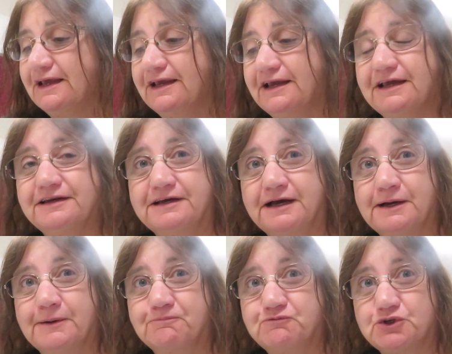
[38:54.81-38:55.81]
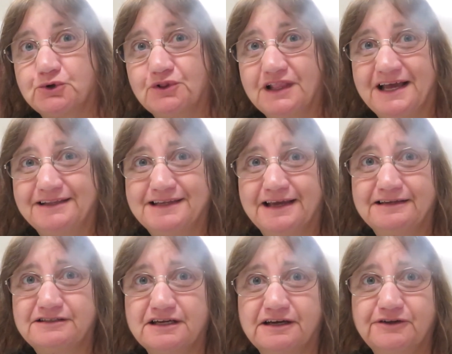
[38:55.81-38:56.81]
And so glad
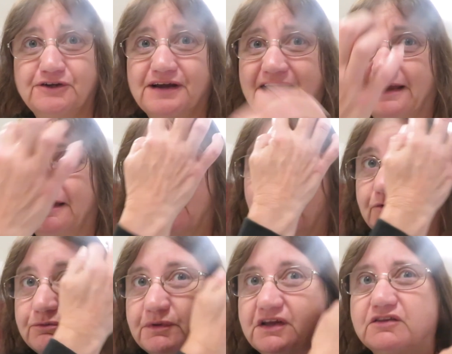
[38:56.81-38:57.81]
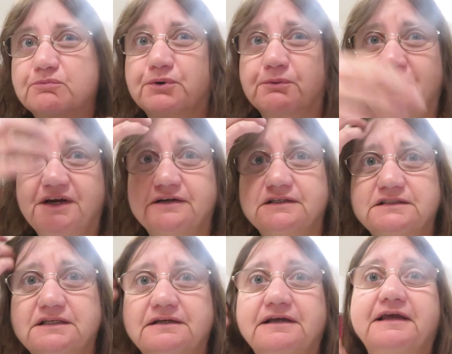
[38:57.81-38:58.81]
that you're hanging out with me in the premieres
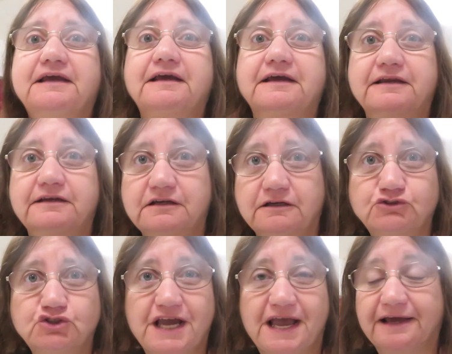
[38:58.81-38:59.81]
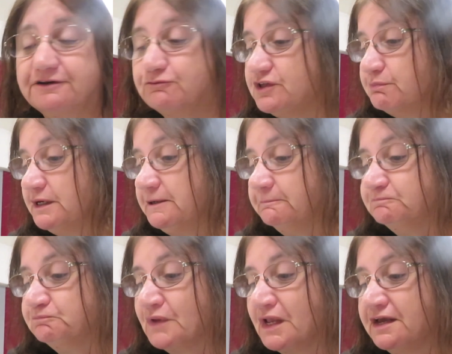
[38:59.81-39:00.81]
and chatting with me.
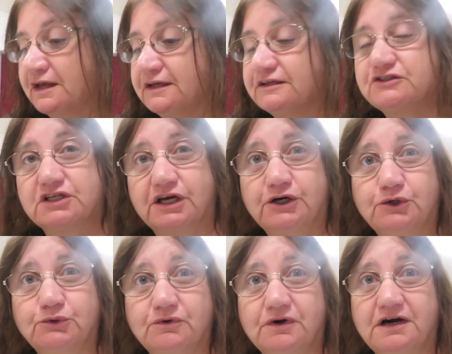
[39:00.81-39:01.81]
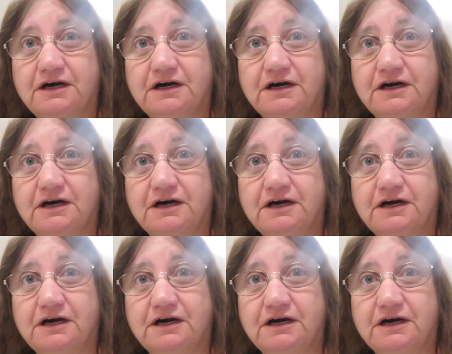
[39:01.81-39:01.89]
So